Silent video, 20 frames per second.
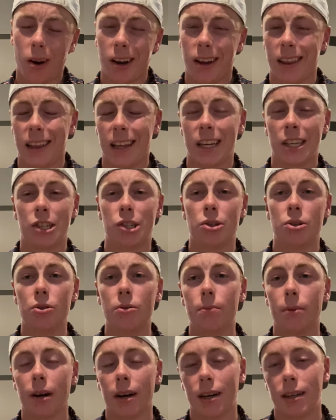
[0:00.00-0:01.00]
and then
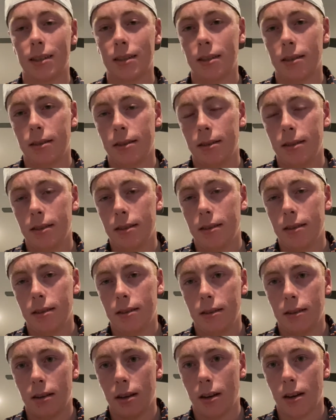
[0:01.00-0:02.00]
2-putt
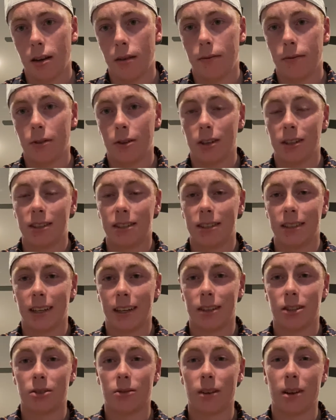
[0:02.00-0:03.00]
for a
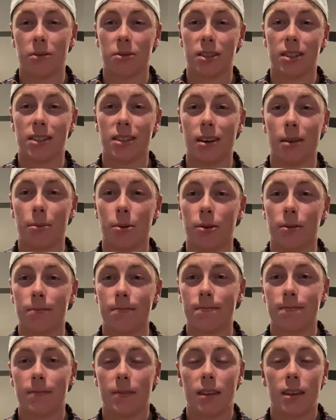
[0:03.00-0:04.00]
6. So that was a double.
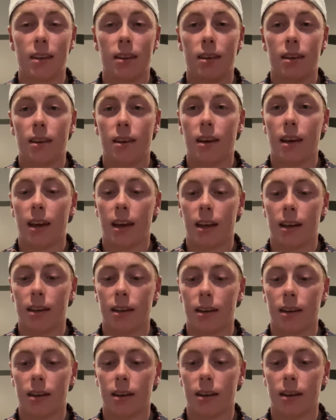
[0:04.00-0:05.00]
And
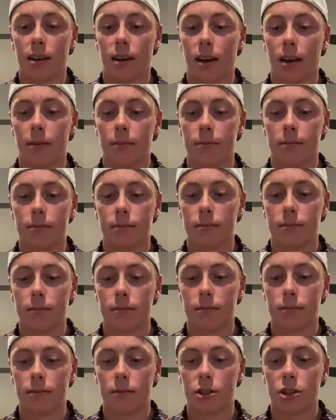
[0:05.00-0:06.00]
I'm
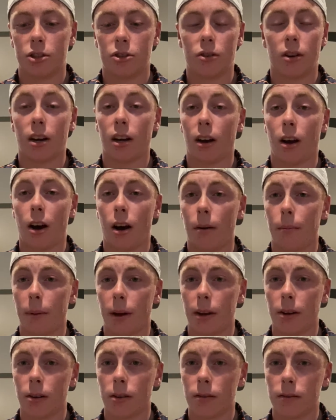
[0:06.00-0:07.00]
just trying to calm my
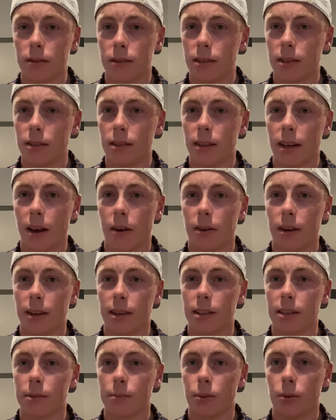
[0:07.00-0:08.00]
nerves down at
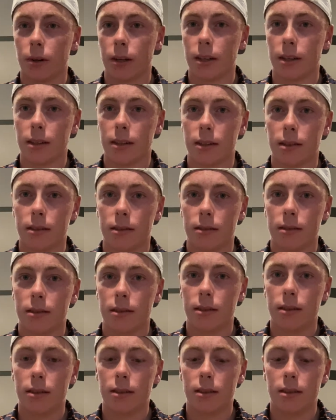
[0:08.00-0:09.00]
this point and
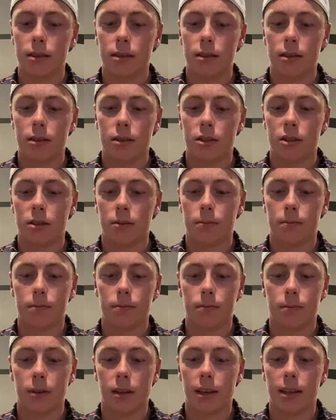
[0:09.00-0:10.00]
just
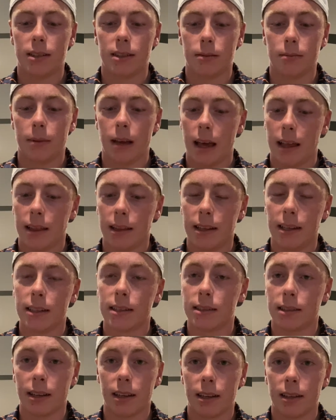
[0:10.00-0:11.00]
play some at
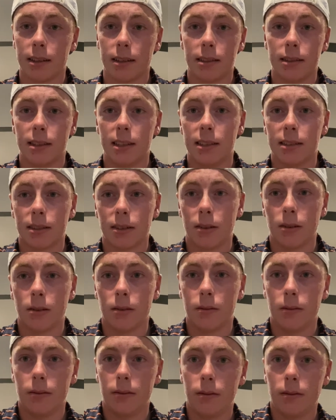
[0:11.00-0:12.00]
least like decent golf.